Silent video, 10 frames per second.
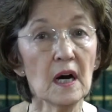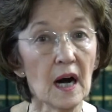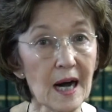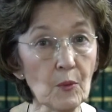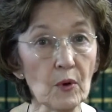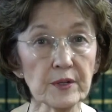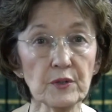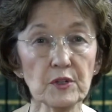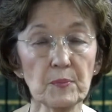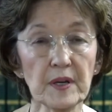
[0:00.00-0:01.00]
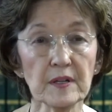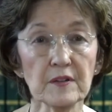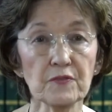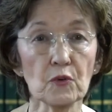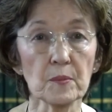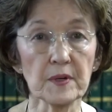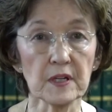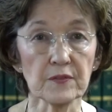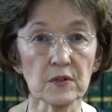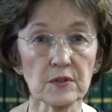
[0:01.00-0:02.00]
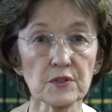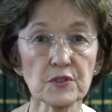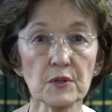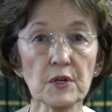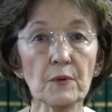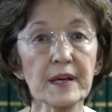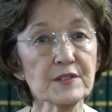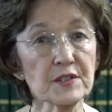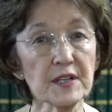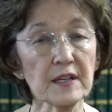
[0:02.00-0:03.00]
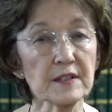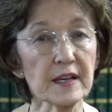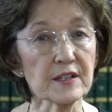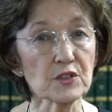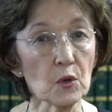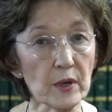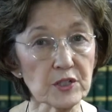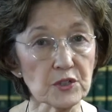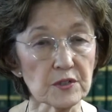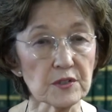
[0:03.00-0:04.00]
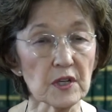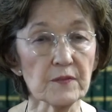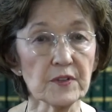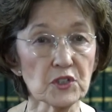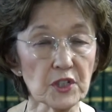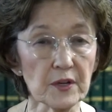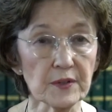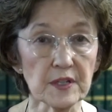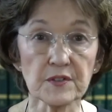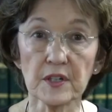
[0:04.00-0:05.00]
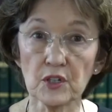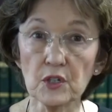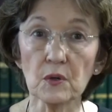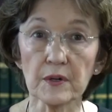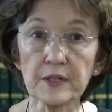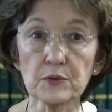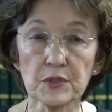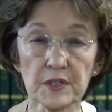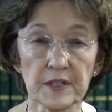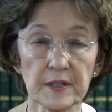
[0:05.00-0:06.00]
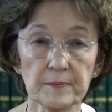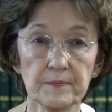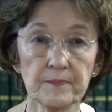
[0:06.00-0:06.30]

I want you to be an informed giver, so don't hesitate to ask questions of the charities that you are interested in.